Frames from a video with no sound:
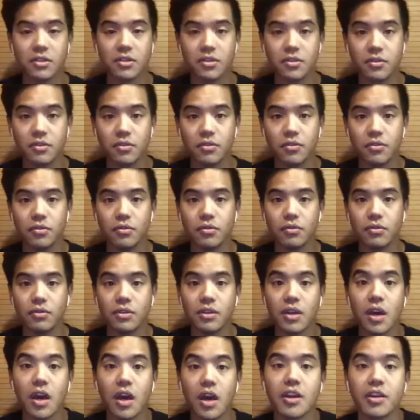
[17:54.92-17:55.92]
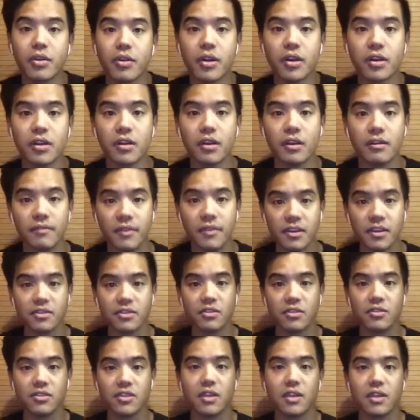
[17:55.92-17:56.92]
to non-accredited
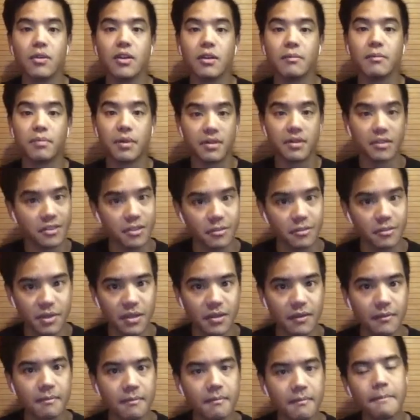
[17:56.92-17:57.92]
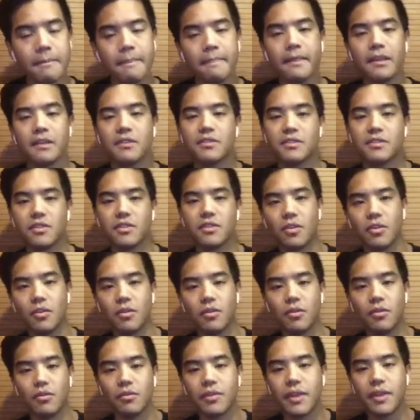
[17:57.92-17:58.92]
investors that want to participate.
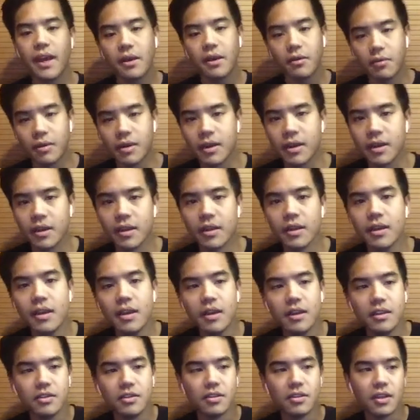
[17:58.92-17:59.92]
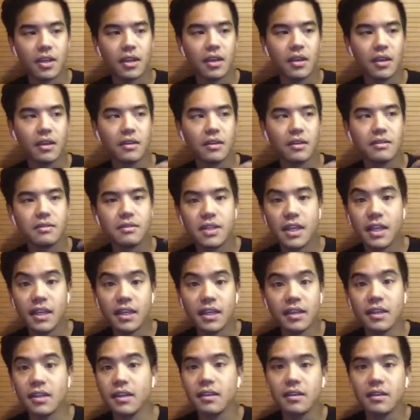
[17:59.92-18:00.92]
So that way, you can
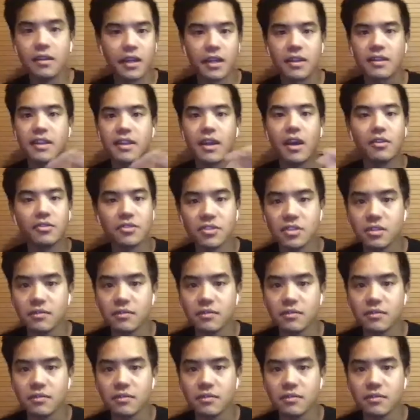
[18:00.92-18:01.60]
take in like thousands